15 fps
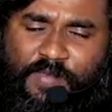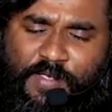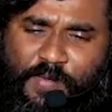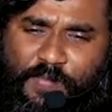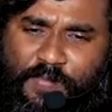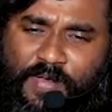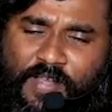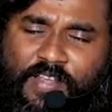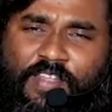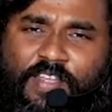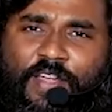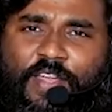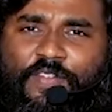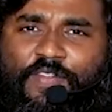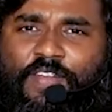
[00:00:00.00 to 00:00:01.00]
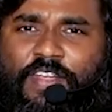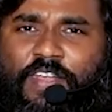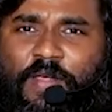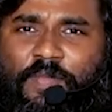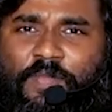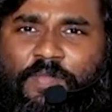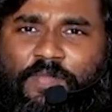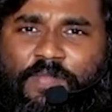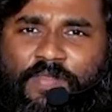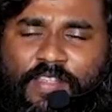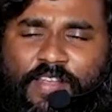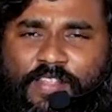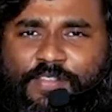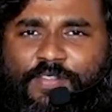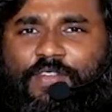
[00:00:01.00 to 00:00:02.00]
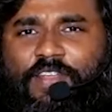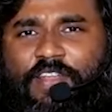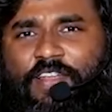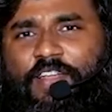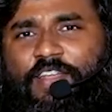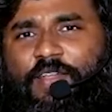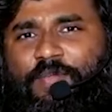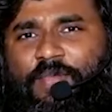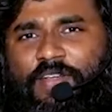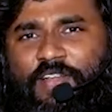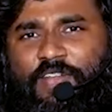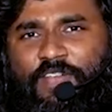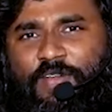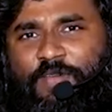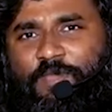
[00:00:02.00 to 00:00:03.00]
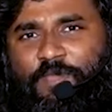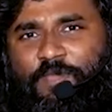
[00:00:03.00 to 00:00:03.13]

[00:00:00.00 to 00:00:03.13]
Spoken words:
Completely, every time. That is called enlightenment level.